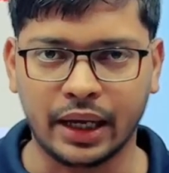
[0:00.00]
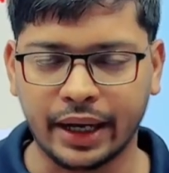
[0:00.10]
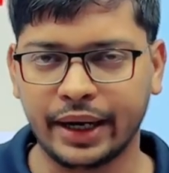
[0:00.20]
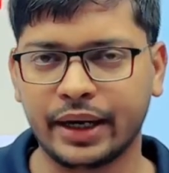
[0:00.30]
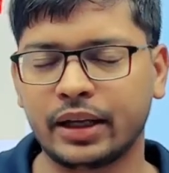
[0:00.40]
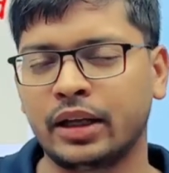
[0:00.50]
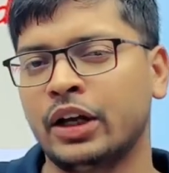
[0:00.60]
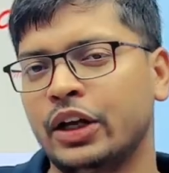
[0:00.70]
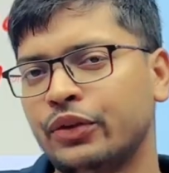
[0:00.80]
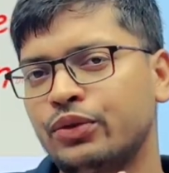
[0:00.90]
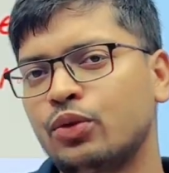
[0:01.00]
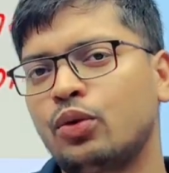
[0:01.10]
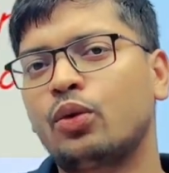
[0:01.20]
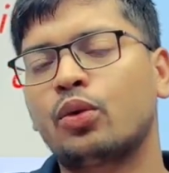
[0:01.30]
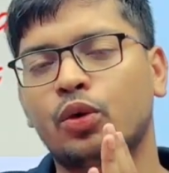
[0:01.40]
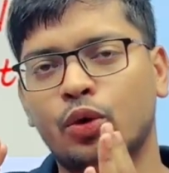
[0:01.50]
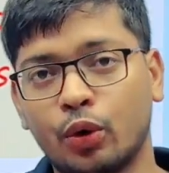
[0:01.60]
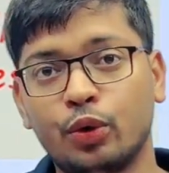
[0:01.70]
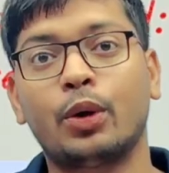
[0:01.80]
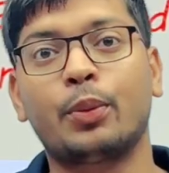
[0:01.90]
And if you
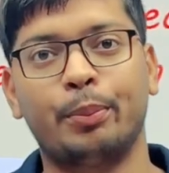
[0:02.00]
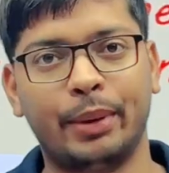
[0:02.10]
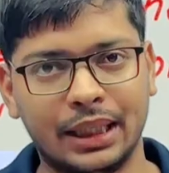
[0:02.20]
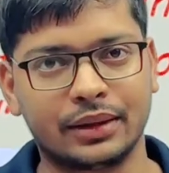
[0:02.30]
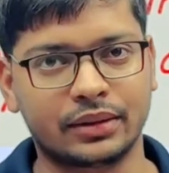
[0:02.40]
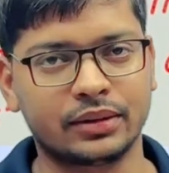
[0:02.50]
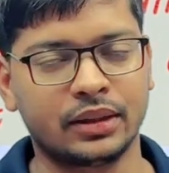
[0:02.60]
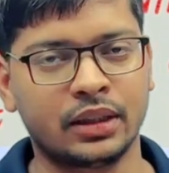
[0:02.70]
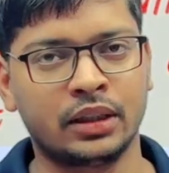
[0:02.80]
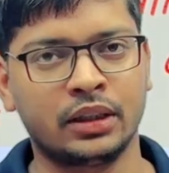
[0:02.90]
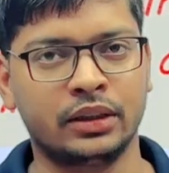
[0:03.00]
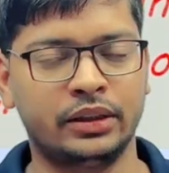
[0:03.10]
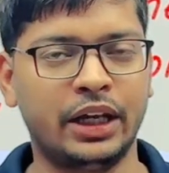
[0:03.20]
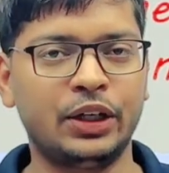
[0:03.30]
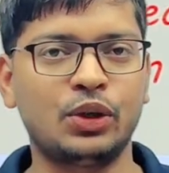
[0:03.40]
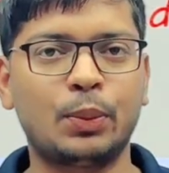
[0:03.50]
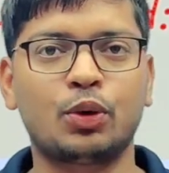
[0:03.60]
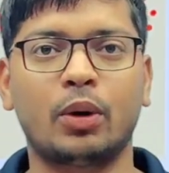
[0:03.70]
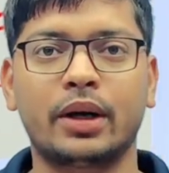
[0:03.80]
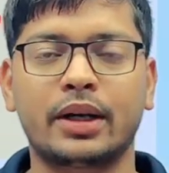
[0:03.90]
grow your wealth, then you have
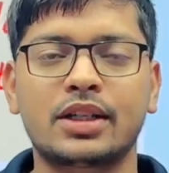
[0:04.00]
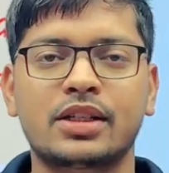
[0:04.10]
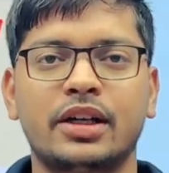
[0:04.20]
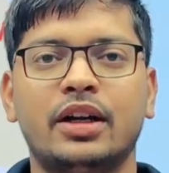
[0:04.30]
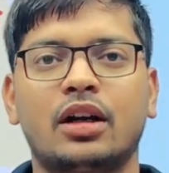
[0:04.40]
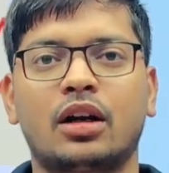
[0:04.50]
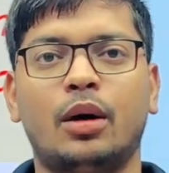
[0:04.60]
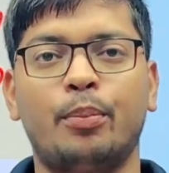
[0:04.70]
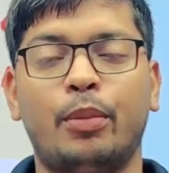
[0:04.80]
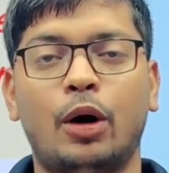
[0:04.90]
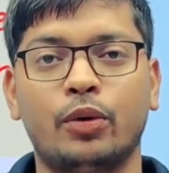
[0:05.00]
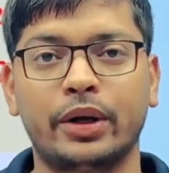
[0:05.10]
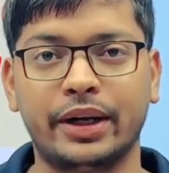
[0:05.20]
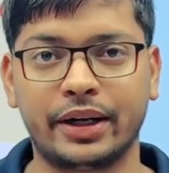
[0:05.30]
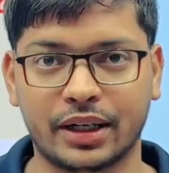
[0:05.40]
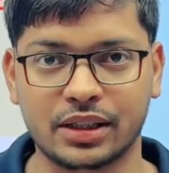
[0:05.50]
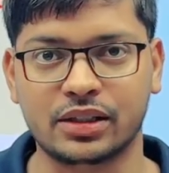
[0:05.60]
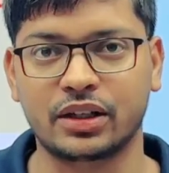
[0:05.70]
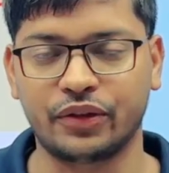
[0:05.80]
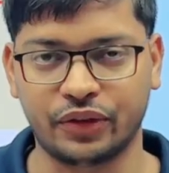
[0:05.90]
to understand compound
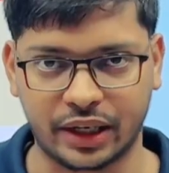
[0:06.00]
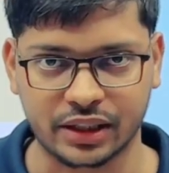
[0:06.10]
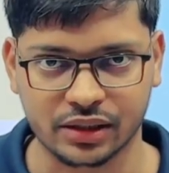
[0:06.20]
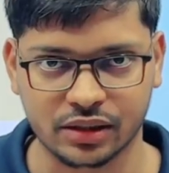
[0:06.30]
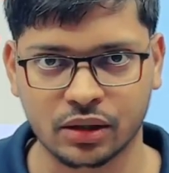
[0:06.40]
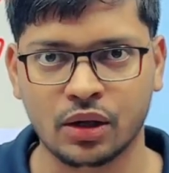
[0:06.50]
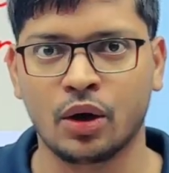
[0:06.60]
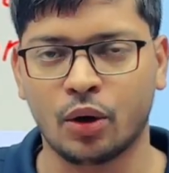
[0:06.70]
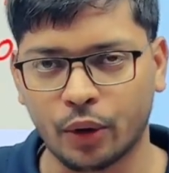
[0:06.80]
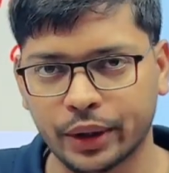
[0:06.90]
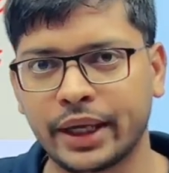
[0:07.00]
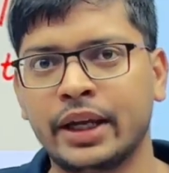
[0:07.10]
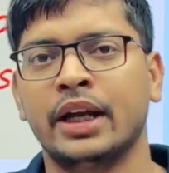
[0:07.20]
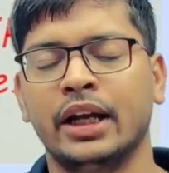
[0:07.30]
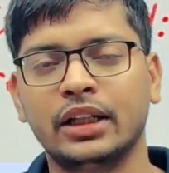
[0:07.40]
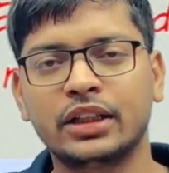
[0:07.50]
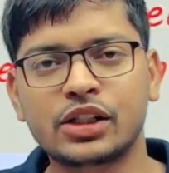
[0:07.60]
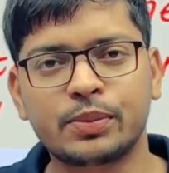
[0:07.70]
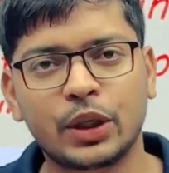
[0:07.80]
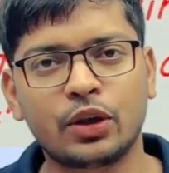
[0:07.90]
interest effects. Okay, in
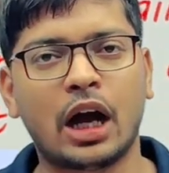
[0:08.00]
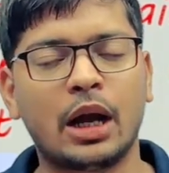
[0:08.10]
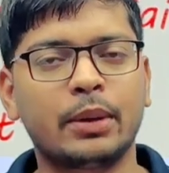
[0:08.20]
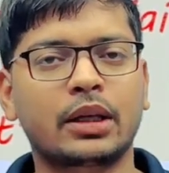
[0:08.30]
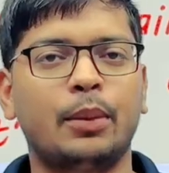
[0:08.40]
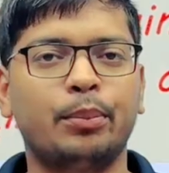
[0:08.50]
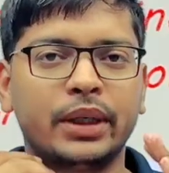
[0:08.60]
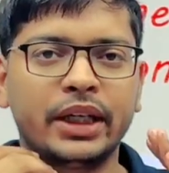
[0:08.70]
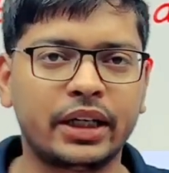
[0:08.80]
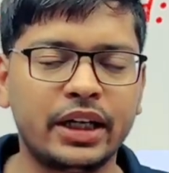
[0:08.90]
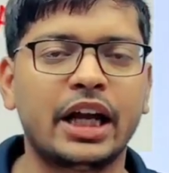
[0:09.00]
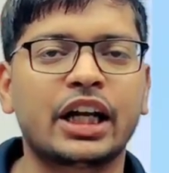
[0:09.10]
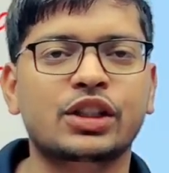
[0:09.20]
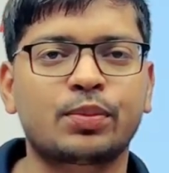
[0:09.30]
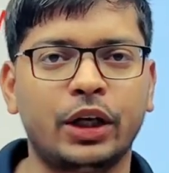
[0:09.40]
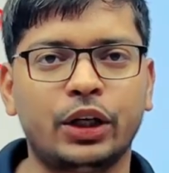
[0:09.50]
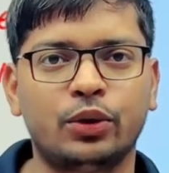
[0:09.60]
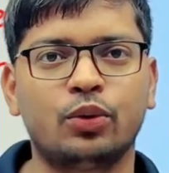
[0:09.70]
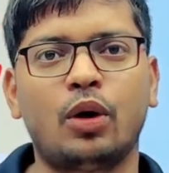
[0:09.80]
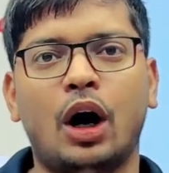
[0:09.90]
this video I will completely explain
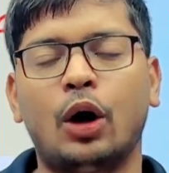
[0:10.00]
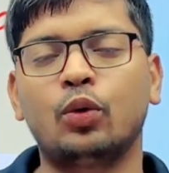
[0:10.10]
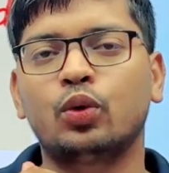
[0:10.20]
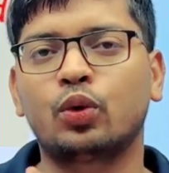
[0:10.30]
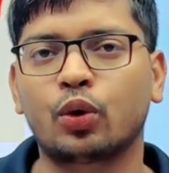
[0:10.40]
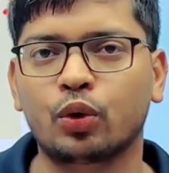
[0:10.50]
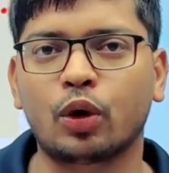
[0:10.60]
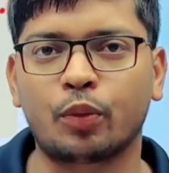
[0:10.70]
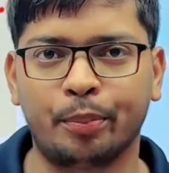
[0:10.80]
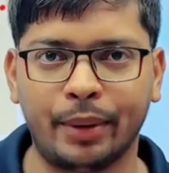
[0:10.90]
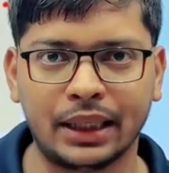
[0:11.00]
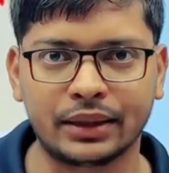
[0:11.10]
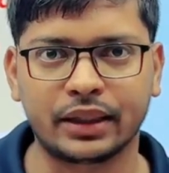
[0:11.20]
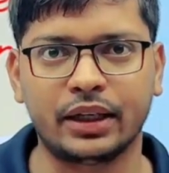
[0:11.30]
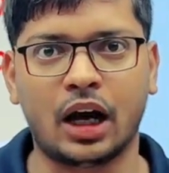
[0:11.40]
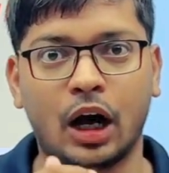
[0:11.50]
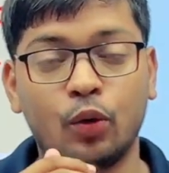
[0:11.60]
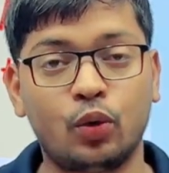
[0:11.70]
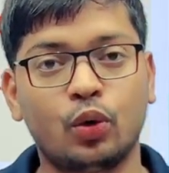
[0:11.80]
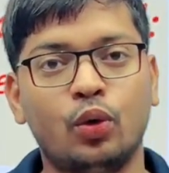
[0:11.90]
you how to grow your wealth and
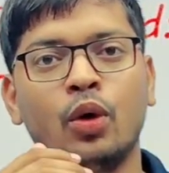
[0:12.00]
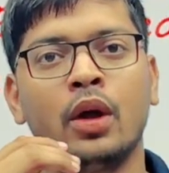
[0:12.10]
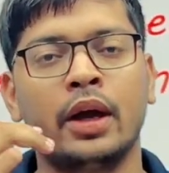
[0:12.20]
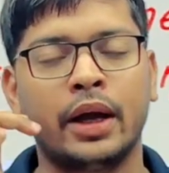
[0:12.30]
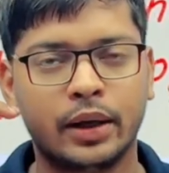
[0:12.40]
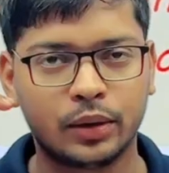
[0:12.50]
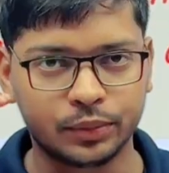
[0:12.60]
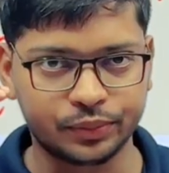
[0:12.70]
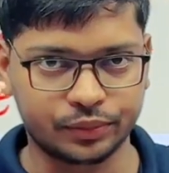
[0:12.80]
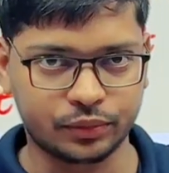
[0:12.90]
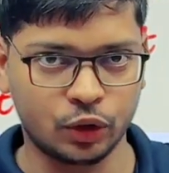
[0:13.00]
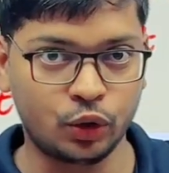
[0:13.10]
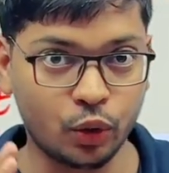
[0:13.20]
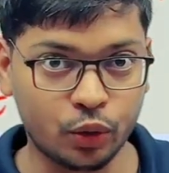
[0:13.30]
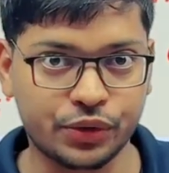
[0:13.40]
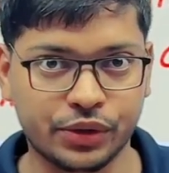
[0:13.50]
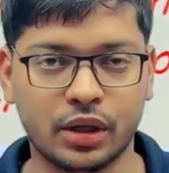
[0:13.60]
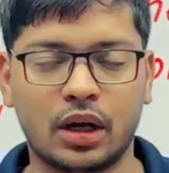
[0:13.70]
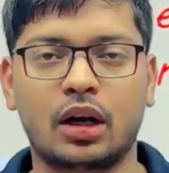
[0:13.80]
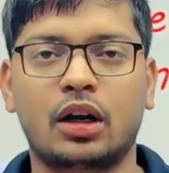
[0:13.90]
how to use
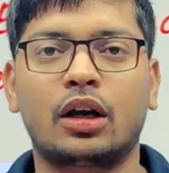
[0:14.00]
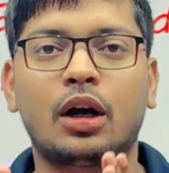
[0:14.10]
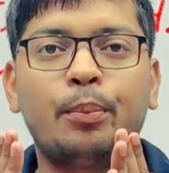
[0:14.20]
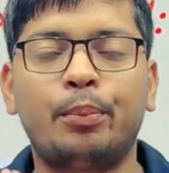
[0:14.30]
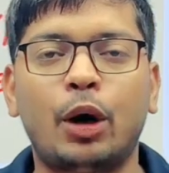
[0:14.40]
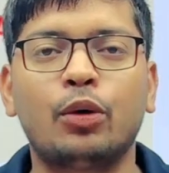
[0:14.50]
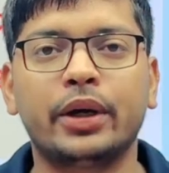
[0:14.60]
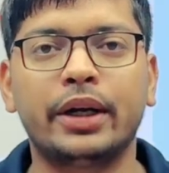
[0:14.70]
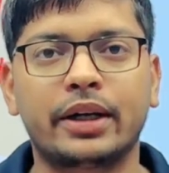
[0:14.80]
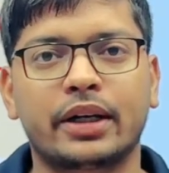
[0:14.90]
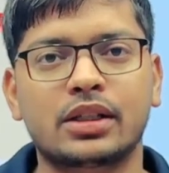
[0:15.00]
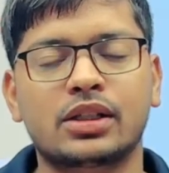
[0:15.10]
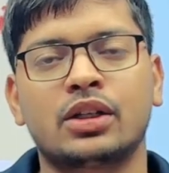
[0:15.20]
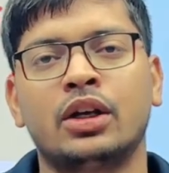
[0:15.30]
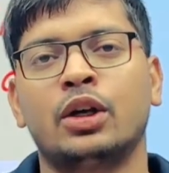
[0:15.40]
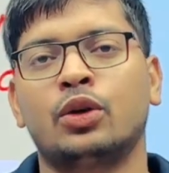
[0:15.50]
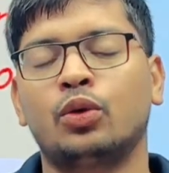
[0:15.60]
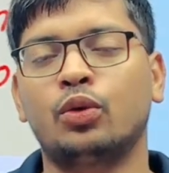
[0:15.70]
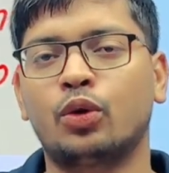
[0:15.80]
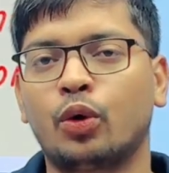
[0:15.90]
compound interest
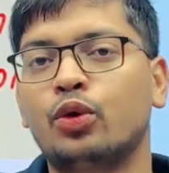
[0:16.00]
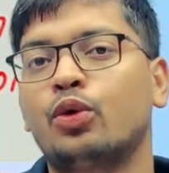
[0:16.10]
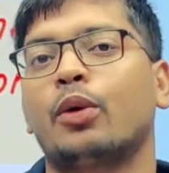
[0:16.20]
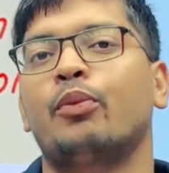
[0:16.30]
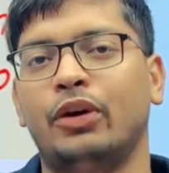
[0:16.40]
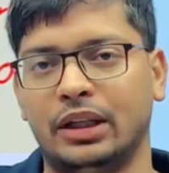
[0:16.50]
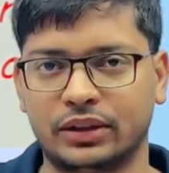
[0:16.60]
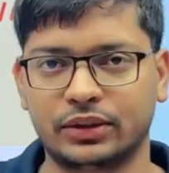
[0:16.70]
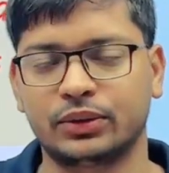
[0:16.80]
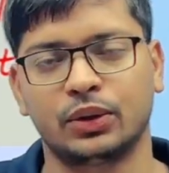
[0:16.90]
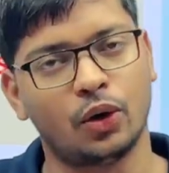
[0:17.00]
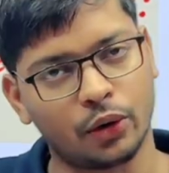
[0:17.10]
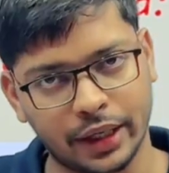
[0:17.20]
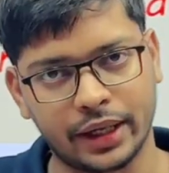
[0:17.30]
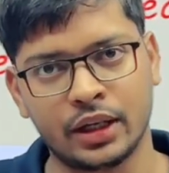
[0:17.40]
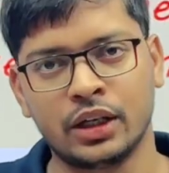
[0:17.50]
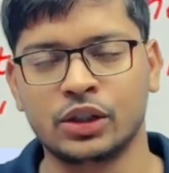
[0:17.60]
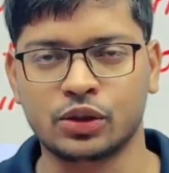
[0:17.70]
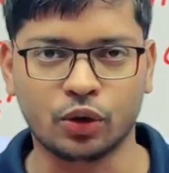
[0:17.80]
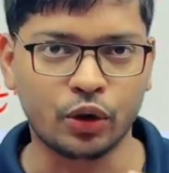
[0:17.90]
to grow your wealth. Okay,
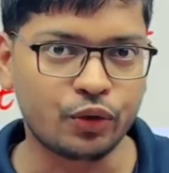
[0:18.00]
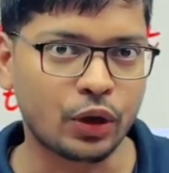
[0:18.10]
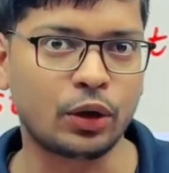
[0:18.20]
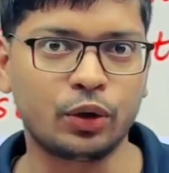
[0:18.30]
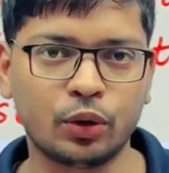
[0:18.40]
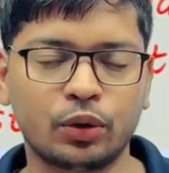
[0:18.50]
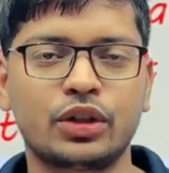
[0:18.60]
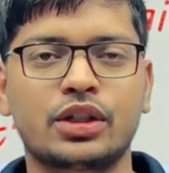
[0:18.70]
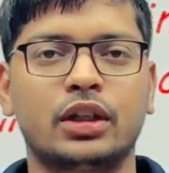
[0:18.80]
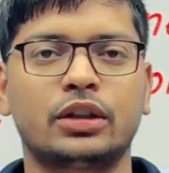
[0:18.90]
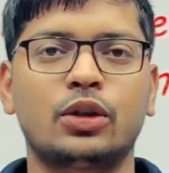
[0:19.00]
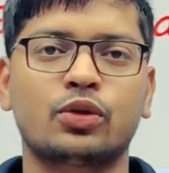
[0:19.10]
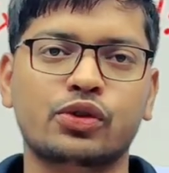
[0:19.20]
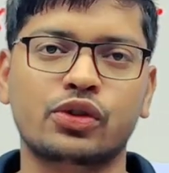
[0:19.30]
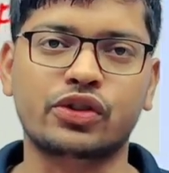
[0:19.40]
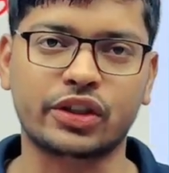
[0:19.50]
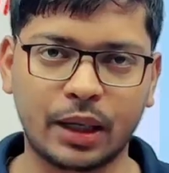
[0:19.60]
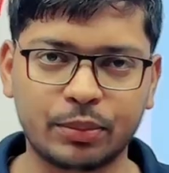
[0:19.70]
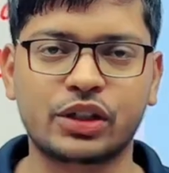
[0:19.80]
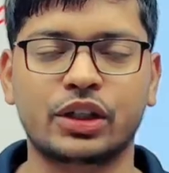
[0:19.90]
so if you are new on the channel, then also
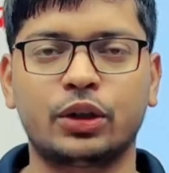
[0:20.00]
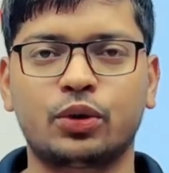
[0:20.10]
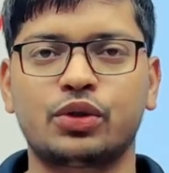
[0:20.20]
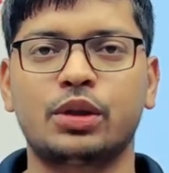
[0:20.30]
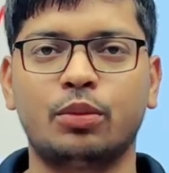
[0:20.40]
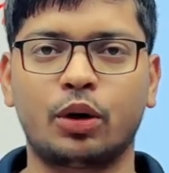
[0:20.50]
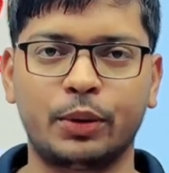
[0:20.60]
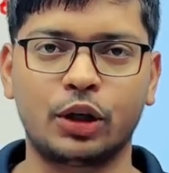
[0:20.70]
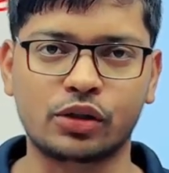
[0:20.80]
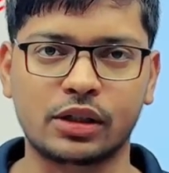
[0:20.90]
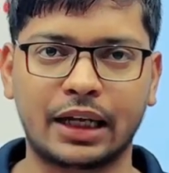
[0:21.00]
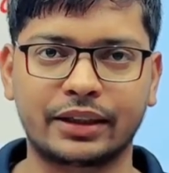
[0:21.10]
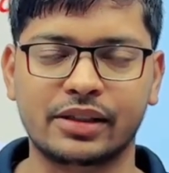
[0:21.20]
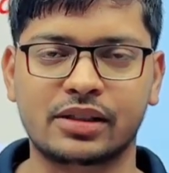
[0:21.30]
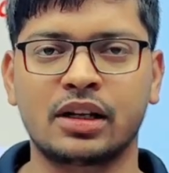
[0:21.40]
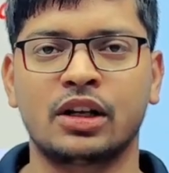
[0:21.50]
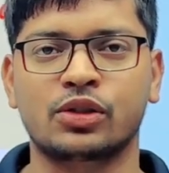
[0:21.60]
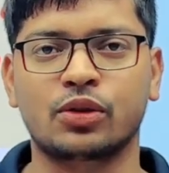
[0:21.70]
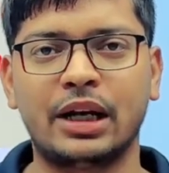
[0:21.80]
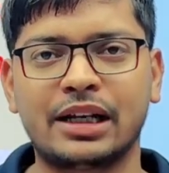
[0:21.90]
subscribe this channel to see more videos like this.
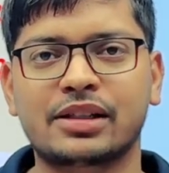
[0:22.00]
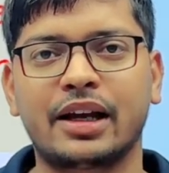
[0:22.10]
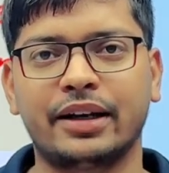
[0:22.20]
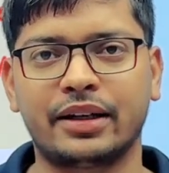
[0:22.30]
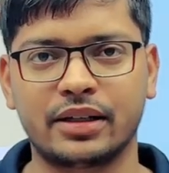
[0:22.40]
So let's get